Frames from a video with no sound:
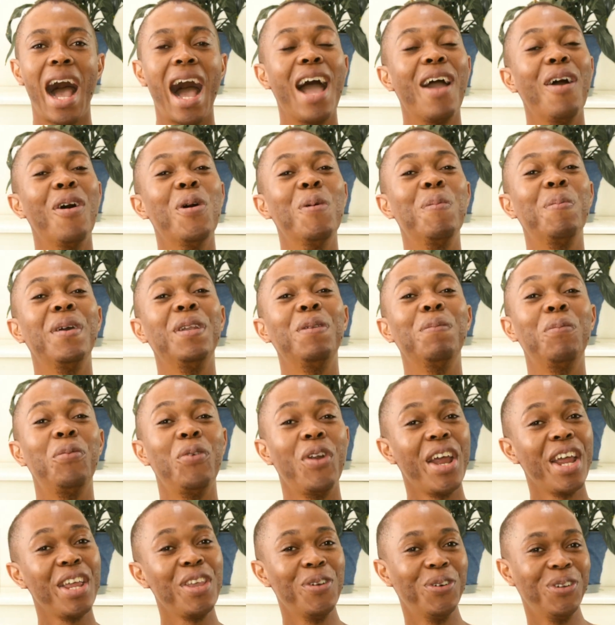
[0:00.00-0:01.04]
I hope and
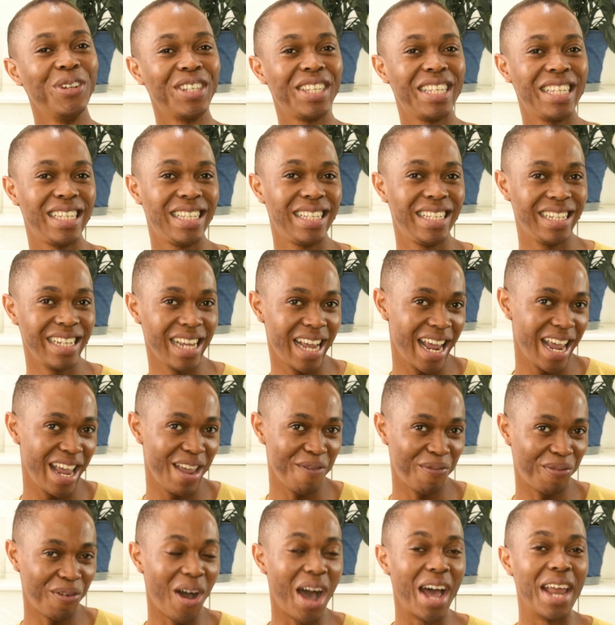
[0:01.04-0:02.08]
pray you'll
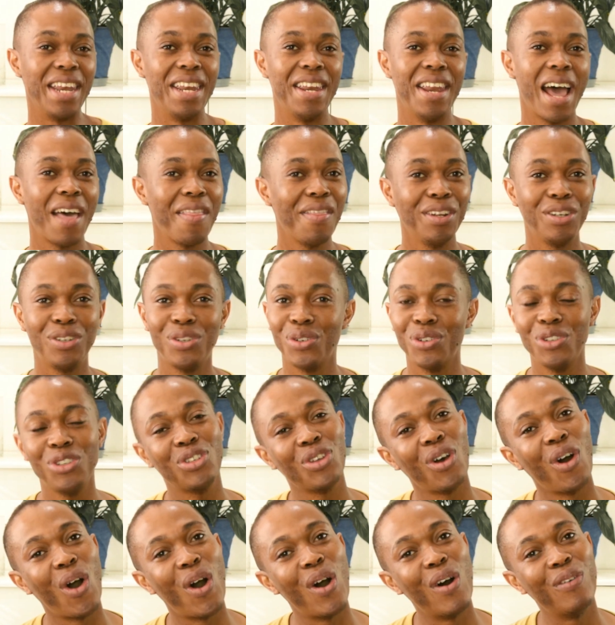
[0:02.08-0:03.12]
stay for another dose
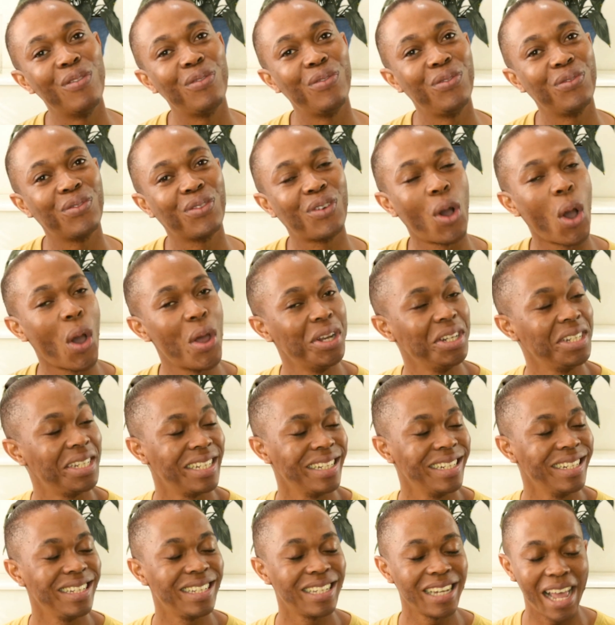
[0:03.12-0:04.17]
of
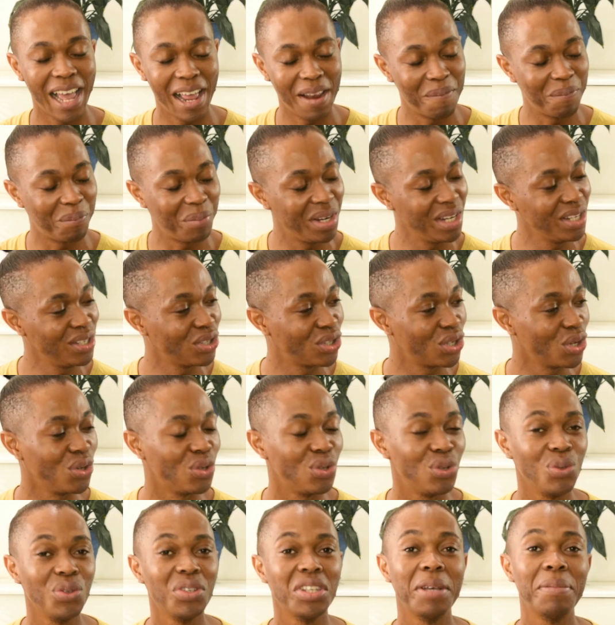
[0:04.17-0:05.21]
content, and please
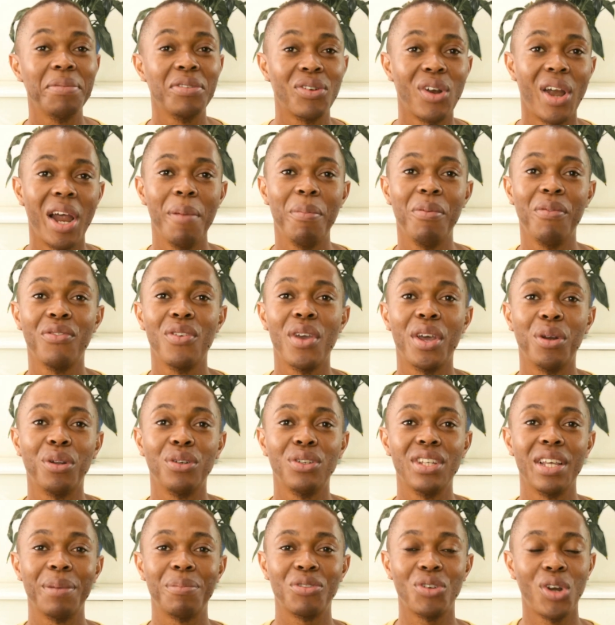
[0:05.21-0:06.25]
do subscribe if you're
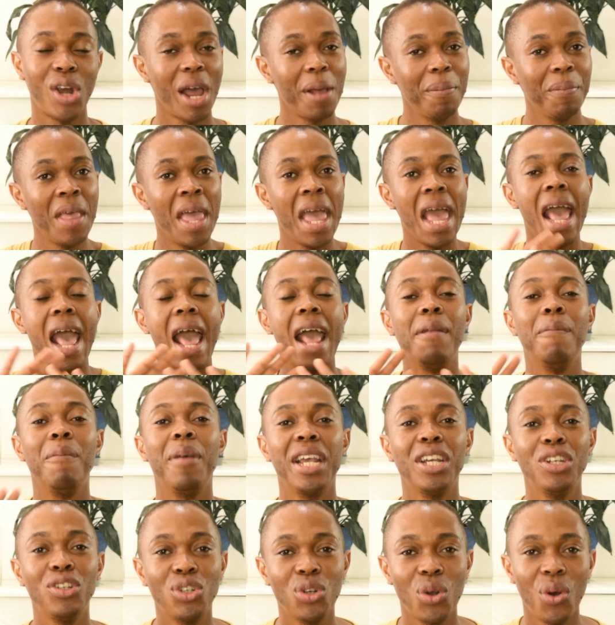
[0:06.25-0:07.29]
not subscribed, and
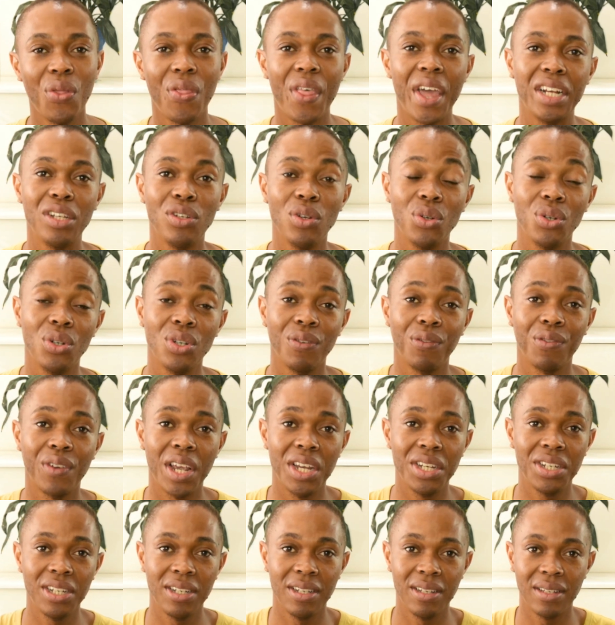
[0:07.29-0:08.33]
make sure that your
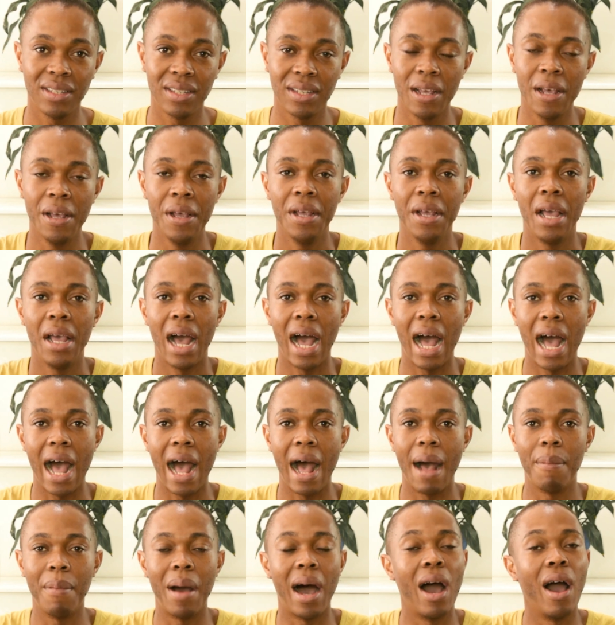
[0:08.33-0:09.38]
notifications
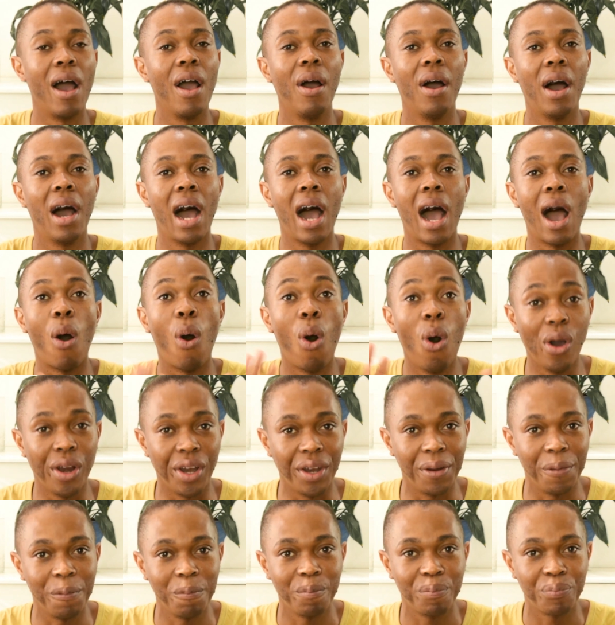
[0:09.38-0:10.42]
are
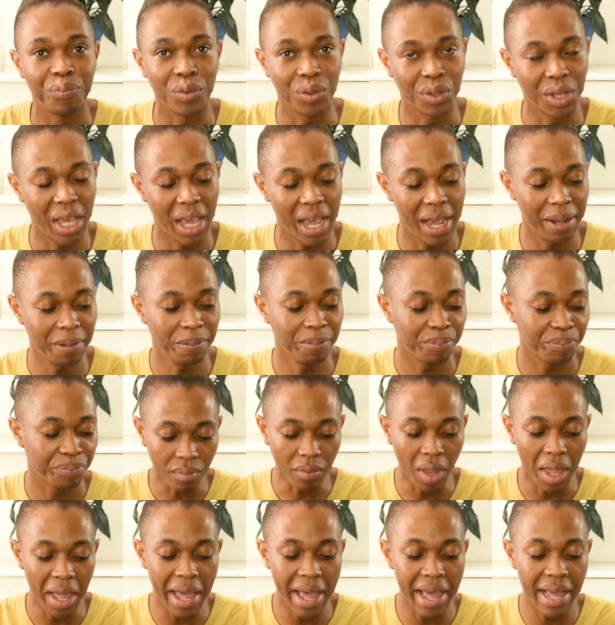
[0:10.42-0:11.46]
on, okay?
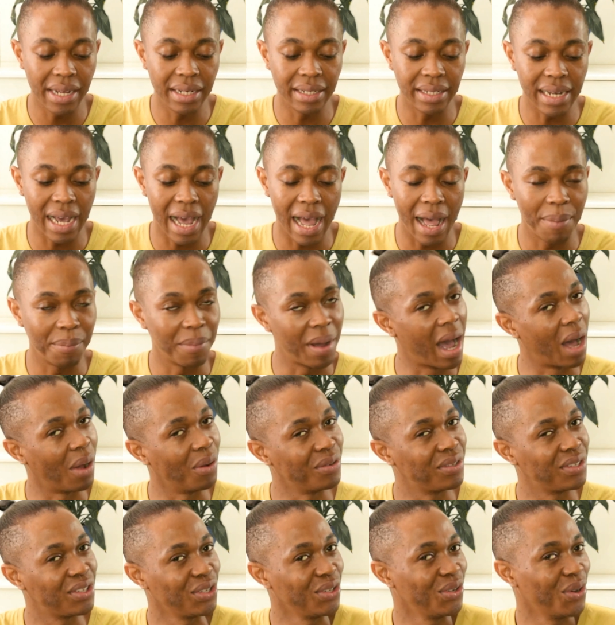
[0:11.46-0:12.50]
And
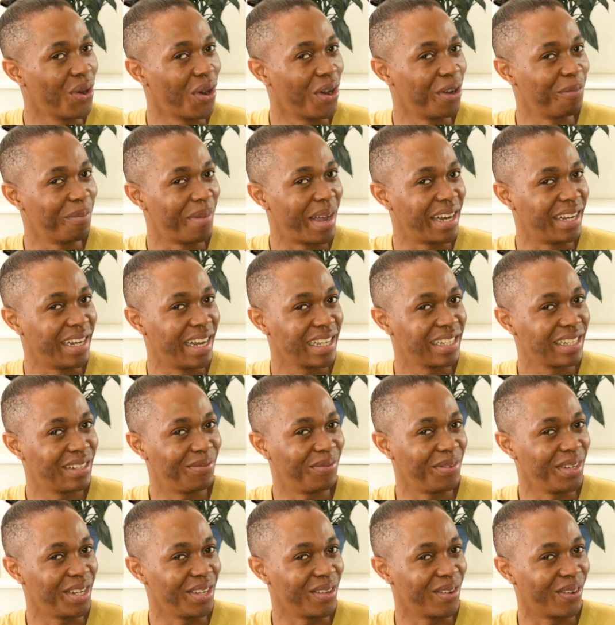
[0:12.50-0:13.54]
I'll see you on my next
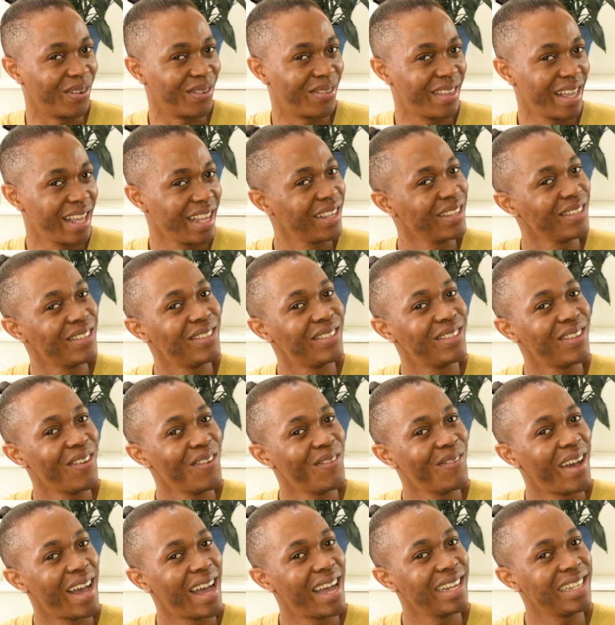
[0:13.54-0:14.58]
video. Thank you so
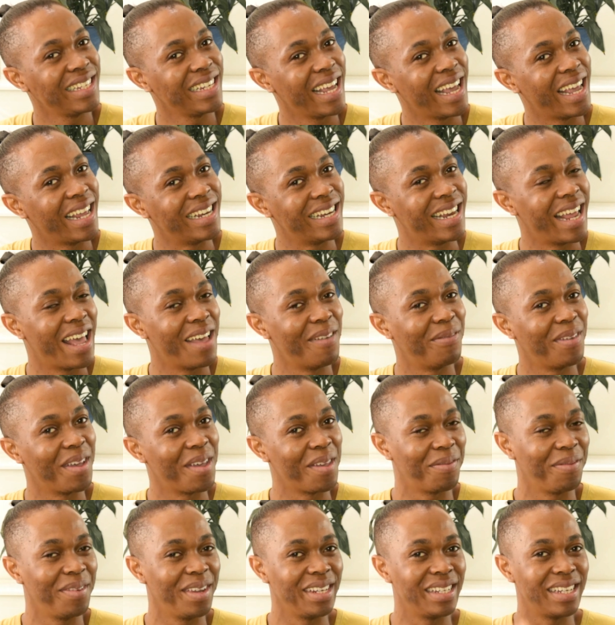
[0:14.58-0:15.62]
much and have
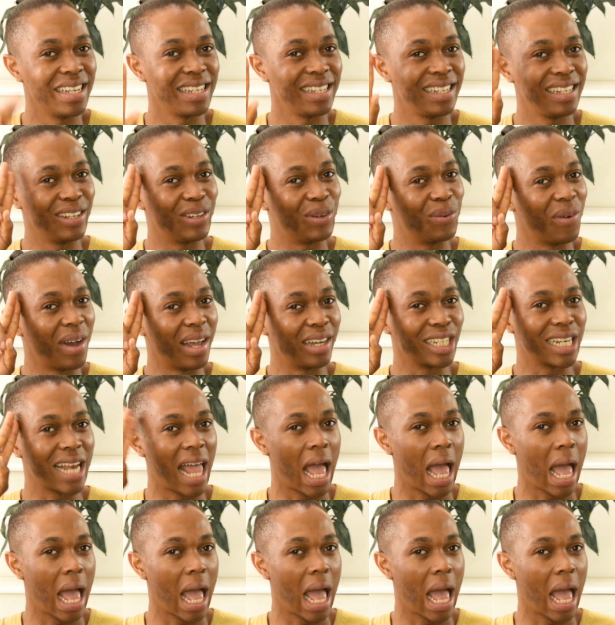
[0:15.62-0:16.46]
a fantastic one.